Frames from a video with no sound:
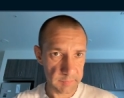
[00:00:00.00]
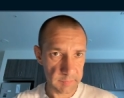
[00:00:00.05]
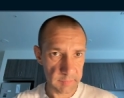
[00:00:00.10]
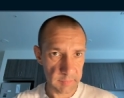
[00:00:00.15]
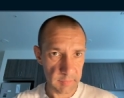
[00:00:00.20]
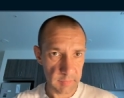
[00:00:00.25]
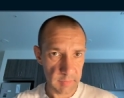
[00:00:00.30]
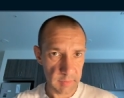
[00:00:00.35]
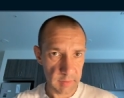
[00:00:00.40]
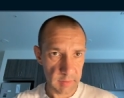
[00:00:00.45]

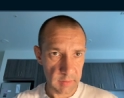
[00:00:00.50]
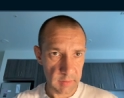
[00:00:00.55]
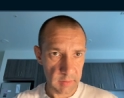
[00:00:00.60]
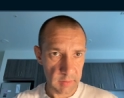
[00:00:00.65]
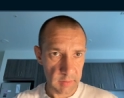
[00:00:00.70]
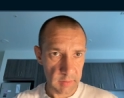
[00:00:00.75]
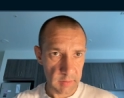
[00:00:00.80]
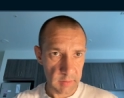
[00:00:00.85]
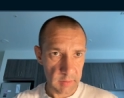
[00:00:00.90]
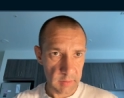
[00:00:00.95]

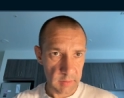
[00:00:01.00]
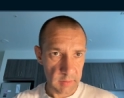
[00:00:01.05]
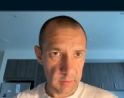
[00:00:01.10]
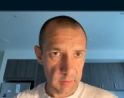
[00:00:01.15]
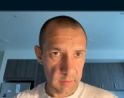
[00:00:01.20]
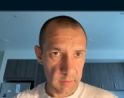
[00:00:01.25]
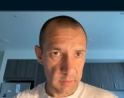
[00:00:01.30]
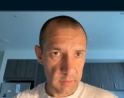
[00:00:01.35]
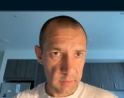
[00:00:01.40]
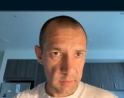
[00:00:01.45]

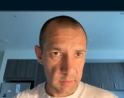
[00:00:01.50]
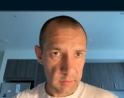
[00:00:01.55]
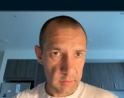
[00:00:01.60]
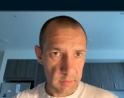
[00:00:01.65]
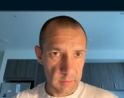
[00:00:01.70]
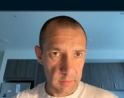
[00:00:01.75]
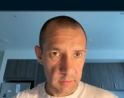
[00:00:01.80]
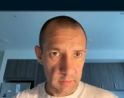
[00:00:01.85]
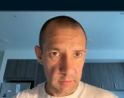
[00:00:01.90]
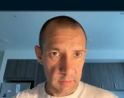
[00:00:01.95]

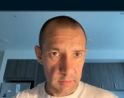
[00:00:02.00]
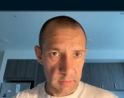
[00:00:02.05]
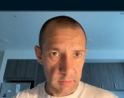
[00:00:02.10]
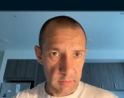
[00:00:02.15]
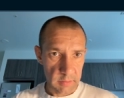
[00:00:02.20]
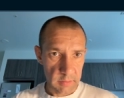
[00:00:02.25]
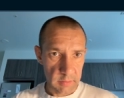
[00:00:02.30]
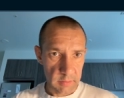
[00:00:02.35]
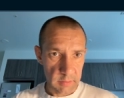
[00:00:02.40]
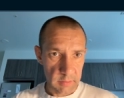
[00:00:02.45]

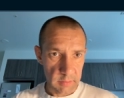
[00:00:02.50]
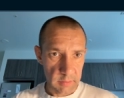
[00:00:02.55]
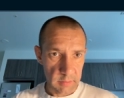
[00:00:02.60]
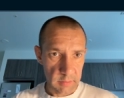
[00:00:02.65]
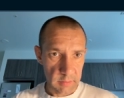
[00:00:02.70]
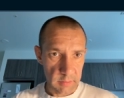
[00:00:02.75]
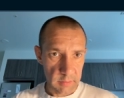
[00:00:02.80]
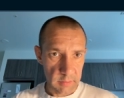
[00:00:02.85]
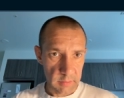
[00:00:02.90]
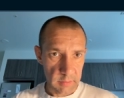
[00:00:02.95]

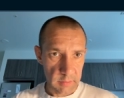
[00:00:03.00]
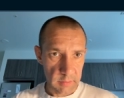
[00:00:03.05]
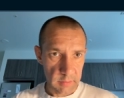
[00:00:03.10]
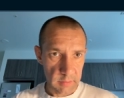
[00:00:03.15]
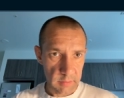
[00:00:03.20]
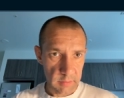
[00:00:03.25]
[no speech]